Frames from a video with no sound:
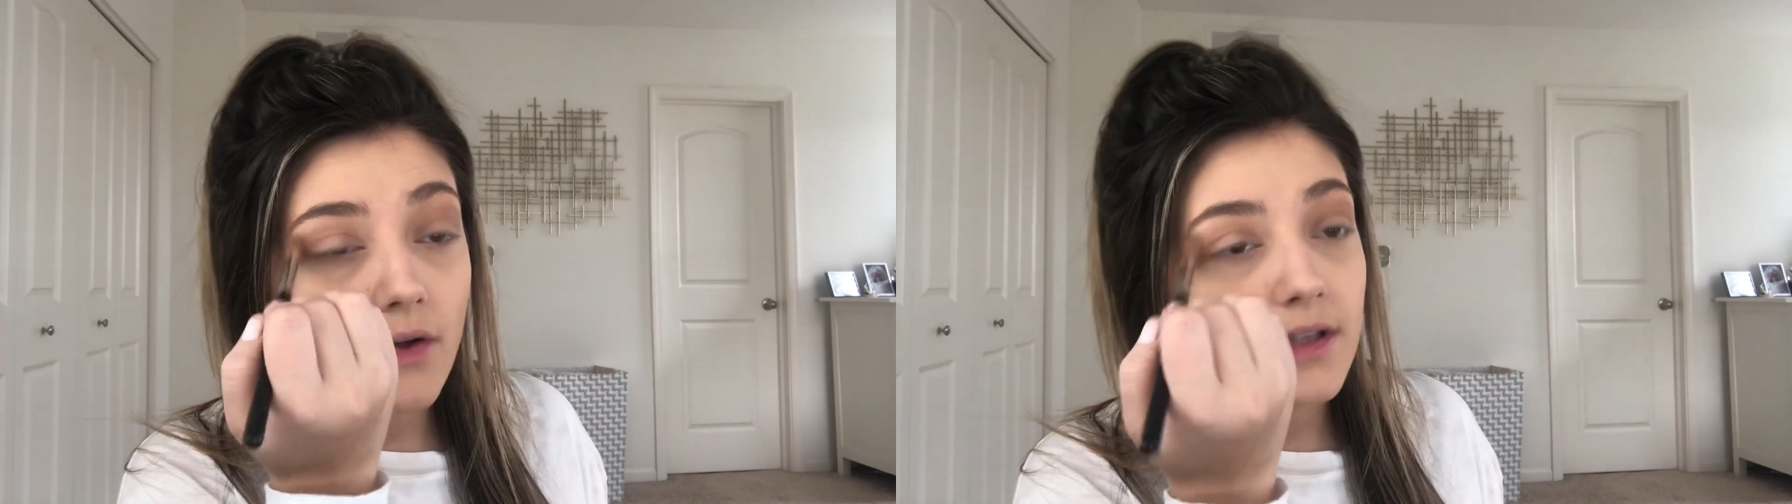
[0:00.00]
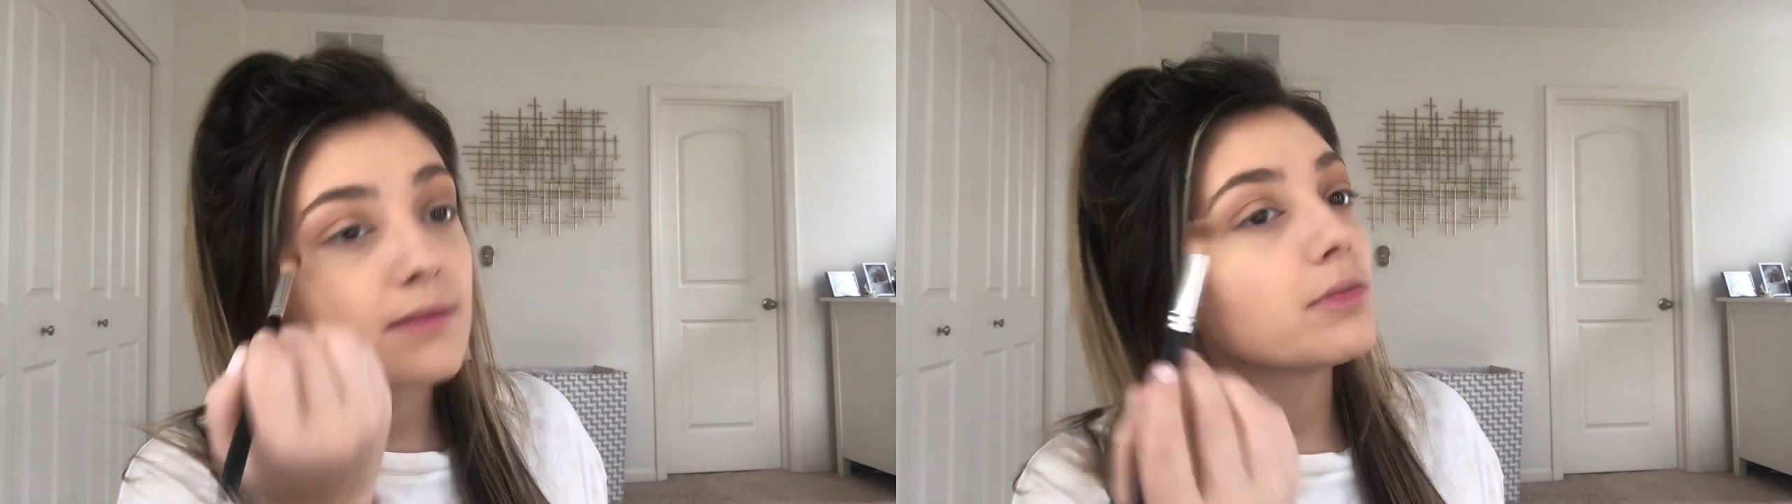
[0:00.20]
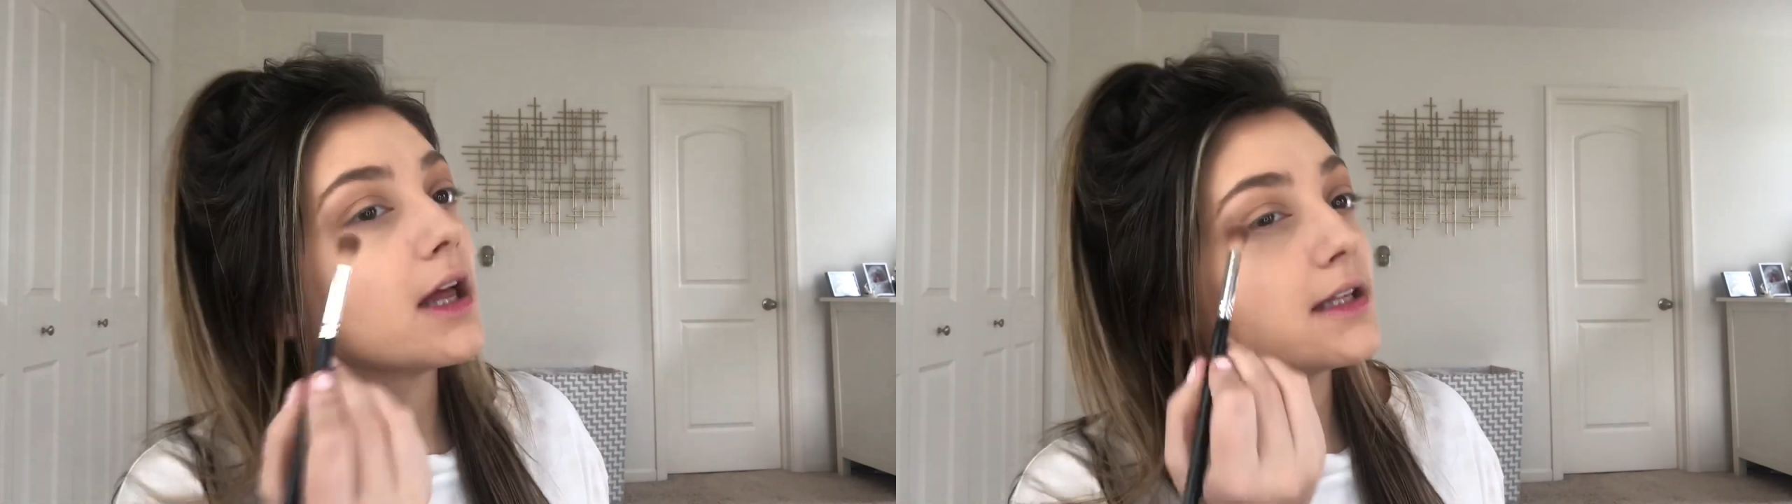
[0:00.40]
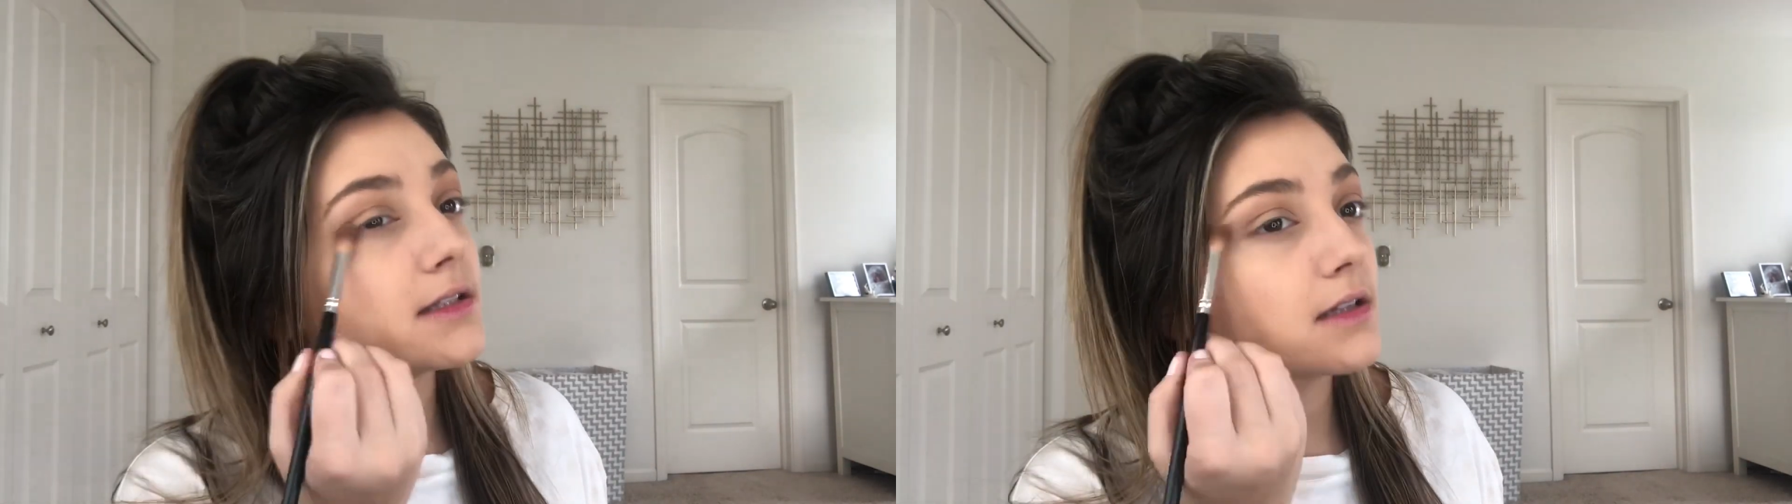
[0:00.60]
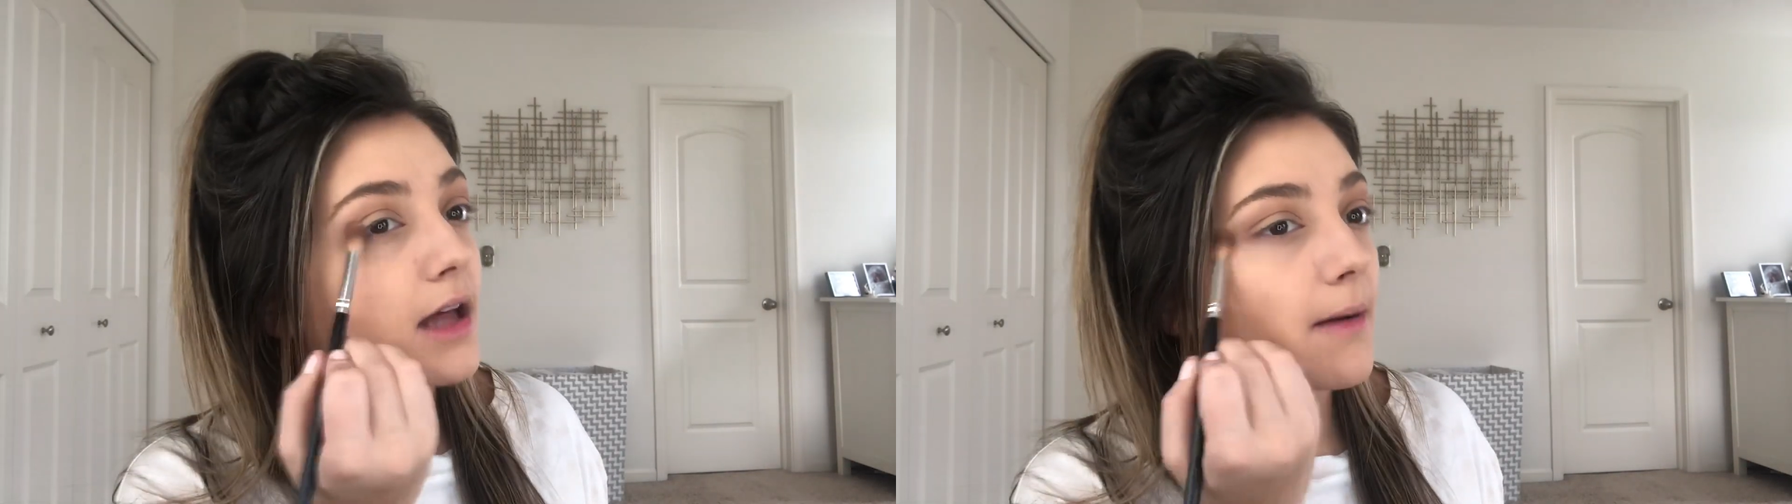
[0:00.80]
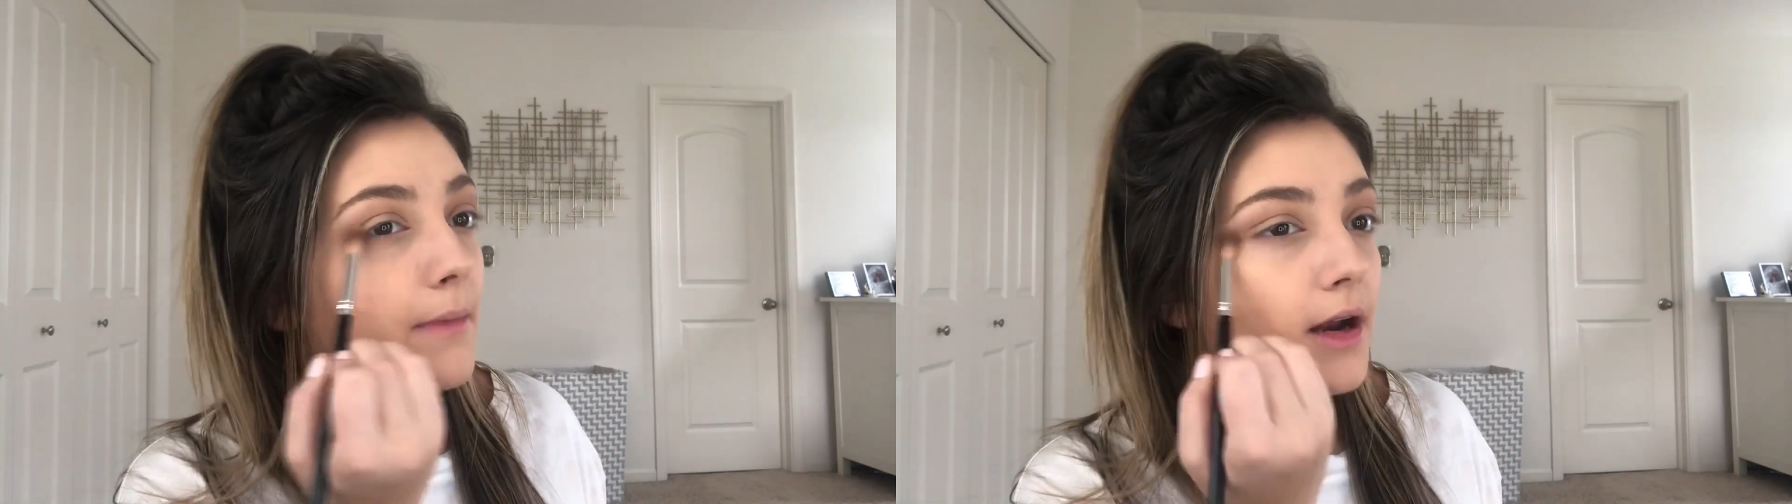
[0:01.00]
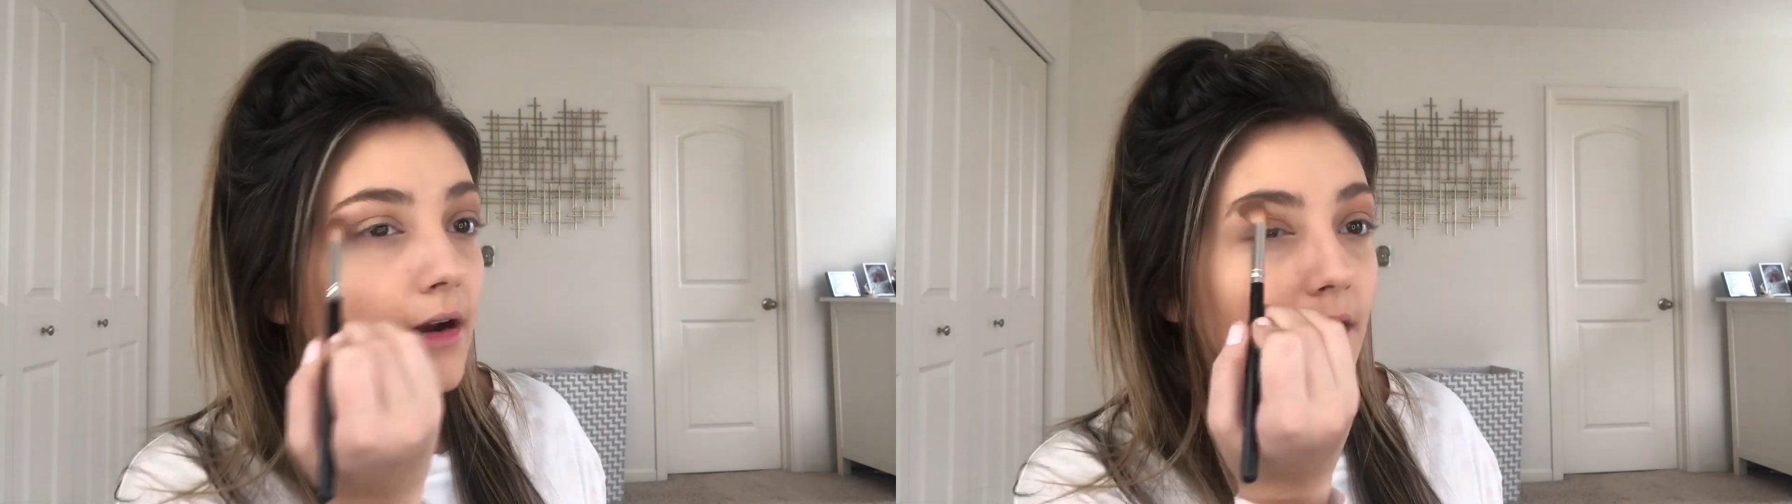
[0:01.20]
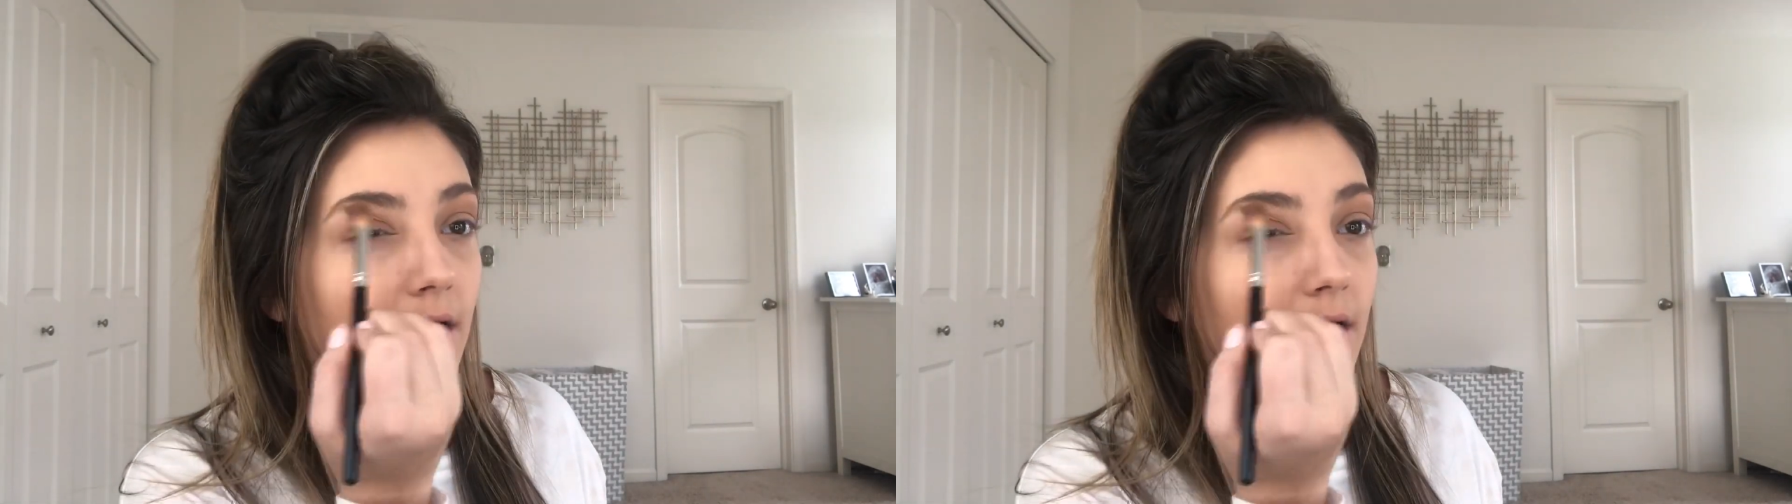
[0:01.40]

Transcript: this blends a lot better.